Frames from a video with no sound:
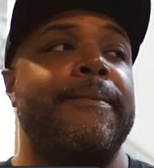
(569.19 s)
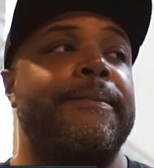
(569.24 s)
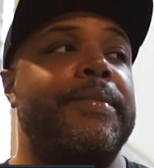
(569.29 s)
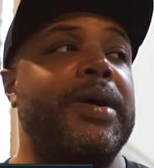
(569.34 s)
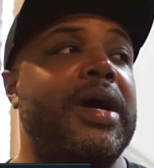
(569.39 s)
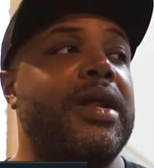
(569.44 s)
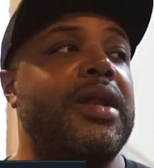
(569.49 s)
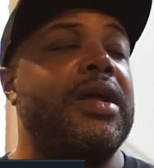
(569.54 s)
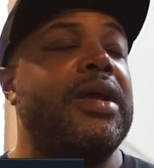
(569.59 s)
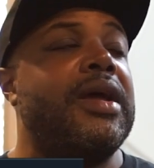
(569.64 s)

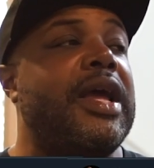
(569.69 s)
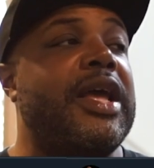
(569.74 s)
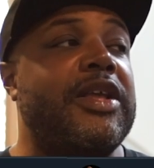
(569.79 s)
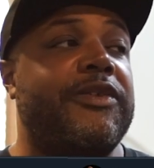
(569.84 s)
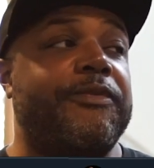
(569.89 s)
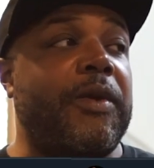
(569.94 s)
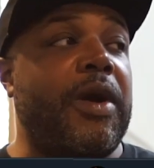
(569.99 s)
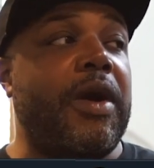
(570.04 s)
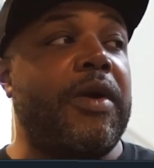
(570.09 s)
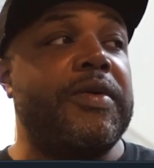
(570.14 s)
But as
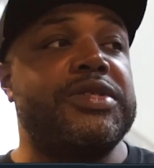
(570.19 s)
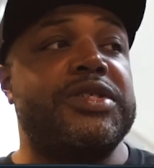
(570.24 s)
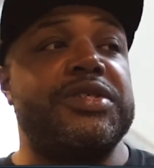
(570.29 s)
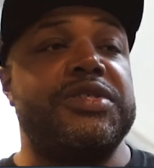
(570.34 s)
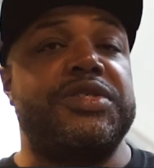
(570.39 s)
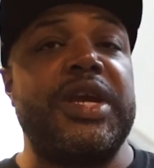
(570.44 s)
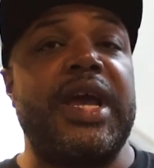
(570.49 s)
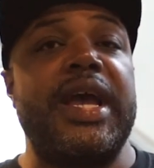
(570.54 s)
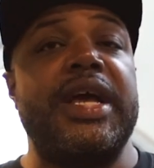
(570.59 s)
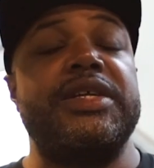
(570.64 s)
far as the
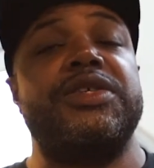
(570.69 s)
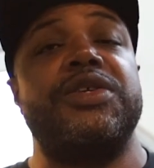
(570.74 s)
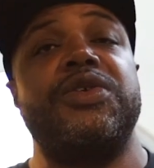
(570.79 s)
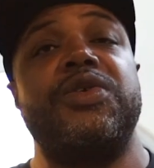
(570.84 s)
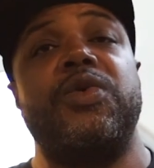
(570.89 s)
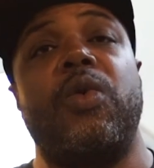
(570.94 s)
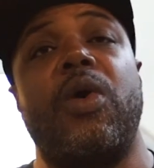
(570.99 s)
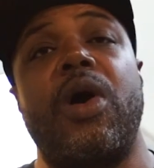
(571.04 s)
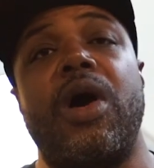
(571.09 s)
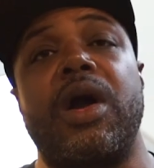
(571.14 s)
Chaz and
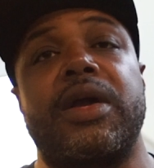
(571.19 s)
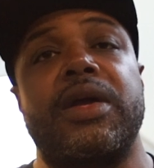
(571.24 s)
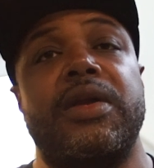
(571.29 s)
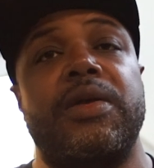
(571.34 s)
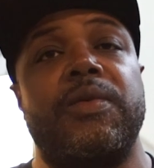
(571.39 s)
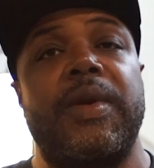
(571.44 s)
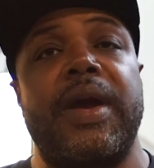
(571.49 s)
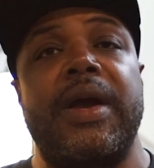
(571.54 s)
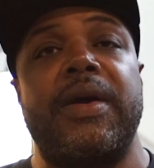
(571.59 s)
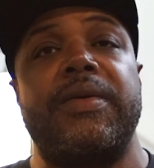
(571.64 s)
you walking
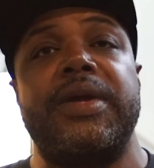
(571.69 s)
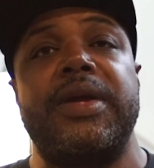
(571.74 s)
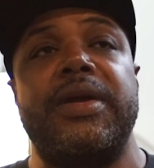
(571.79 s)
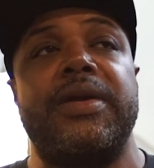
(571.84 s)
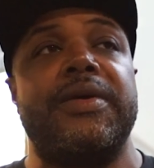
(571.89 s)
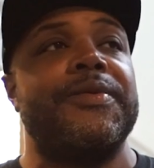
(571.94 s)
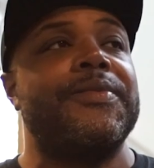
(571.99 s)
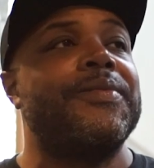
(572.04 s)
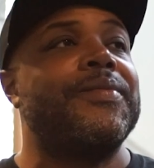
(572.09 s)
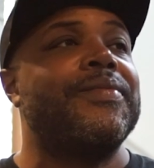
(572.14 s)
around
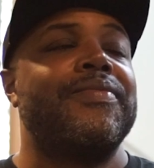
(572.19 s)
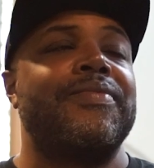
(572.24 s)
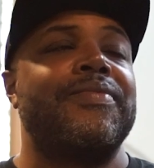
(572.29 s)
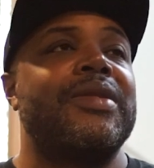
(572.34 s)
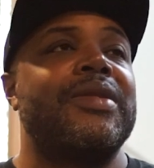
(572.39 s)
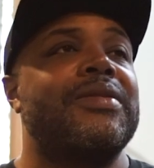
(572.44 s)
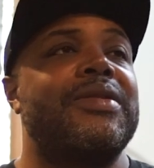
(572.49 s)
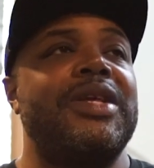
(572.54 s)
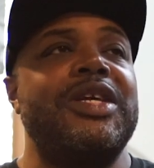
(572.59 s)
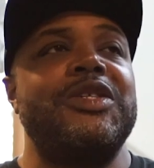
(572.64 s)
here,
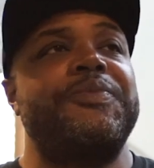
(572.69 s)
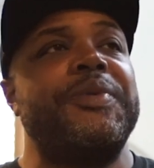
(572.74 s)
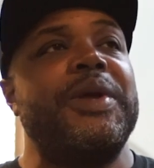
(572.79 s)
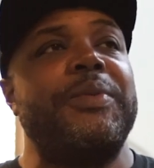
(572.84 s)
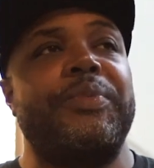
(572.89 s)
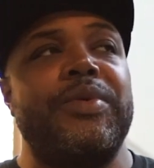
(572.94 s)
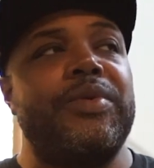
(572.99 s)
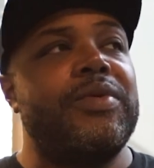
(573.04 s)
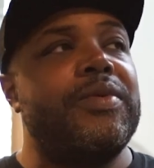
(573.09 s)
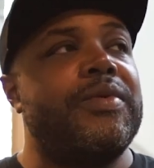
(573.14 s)
these
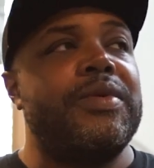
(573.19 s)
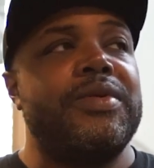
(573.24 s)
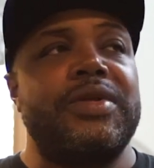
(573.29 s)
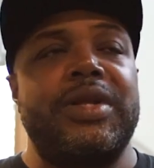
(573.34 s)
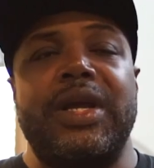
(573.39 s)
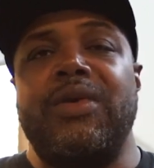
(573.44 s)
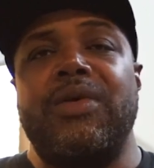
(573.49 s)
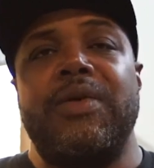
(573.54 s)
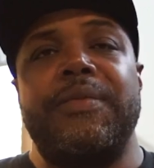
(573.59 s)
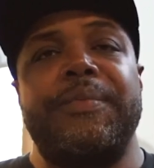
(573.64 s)
people,
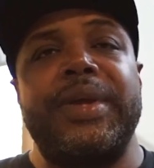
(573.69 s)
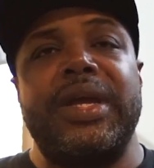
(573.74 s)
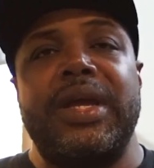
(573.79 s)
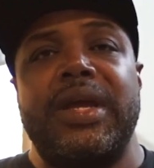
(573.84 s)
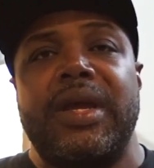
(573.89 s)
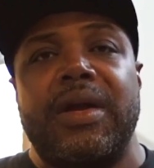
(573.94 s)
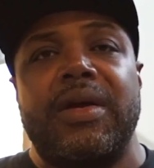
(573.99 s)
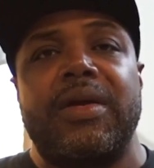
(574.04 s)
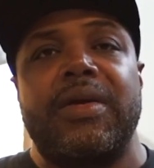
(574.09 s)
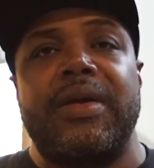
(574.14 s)
they're going to be
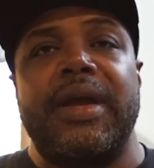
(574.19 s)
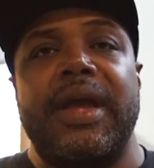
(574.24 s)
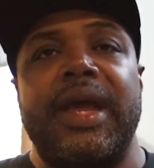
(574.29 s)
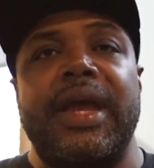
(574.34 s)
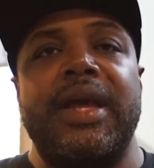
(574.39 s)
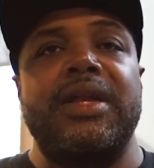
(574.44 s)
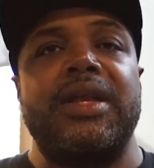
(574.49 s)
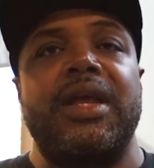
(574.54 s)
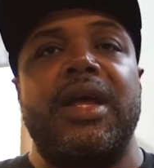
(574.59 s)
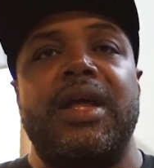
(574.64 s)
here.
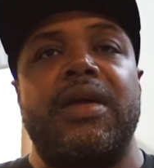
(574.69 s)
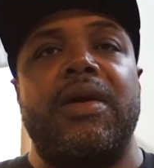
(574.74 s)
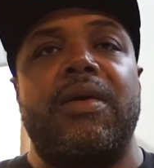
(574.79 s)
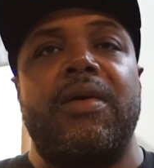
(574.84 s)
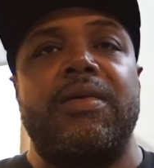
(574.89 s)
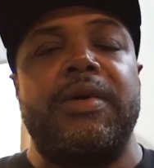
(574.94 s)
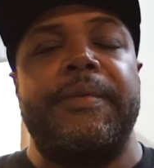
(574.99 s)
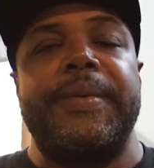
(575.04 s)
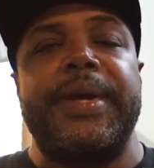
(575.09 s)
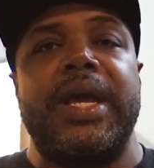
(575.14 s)
And
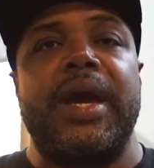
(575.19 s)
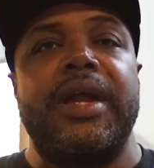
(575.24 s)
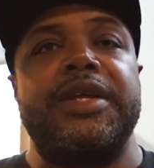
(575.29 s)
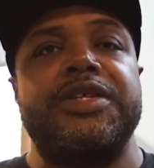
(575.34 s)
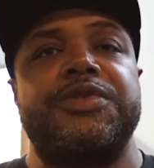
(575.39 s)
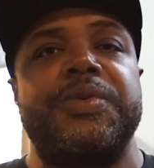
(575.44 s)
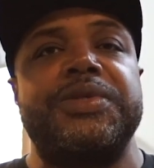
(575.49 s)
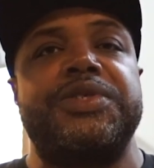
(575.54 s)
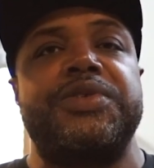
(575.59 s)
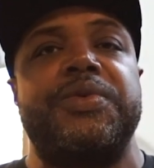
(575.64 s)
to be
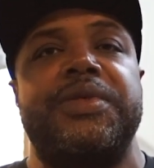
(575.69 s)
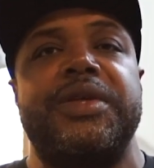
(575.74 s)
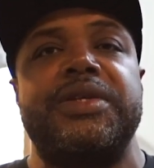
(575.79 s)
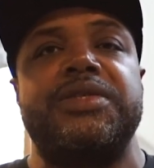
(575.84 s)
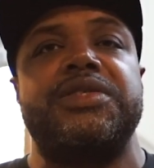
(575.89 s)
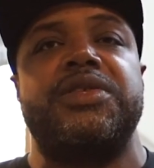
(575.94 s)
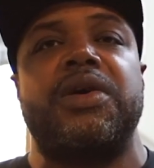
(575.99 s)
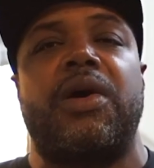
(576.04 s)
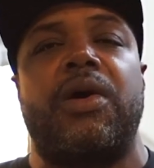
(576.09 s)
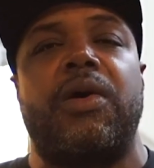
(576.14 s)
honest with you,
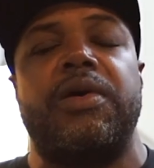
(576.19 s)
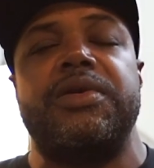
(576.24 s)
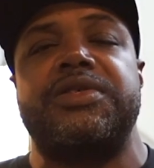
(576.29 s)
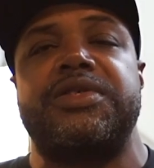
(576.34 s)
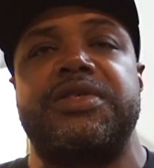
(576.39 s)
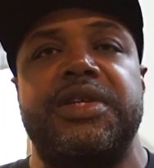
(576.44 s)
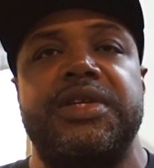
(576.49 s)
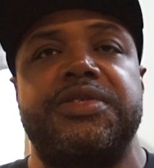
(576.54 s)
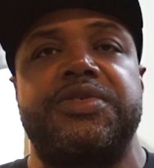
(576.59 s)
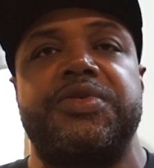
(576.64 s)
this is the
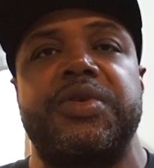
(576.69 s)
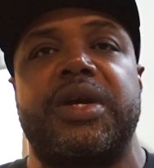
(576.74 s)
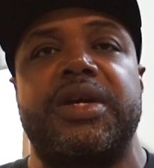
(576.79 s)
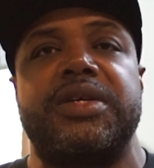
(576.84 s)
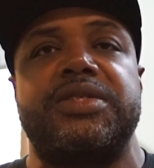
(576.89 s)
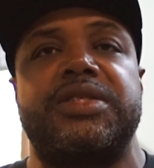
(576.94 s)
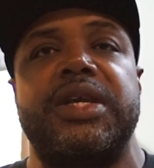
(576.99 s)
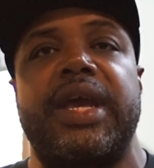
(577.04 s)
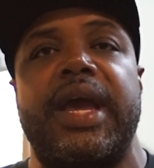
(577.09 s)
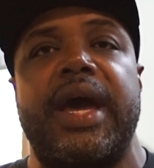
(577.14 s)
Arts District
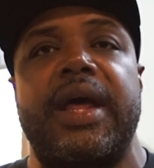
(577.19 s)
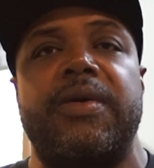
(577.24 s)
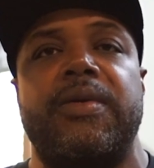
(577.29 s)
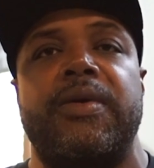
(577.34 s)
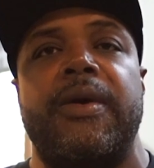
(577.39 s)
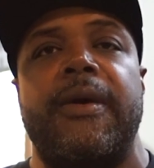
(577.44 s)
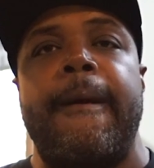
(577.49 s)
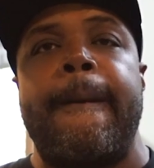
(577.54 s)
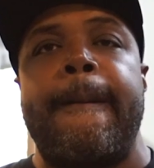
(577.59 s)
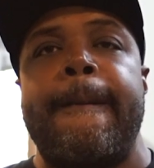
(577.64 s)
of Seattle.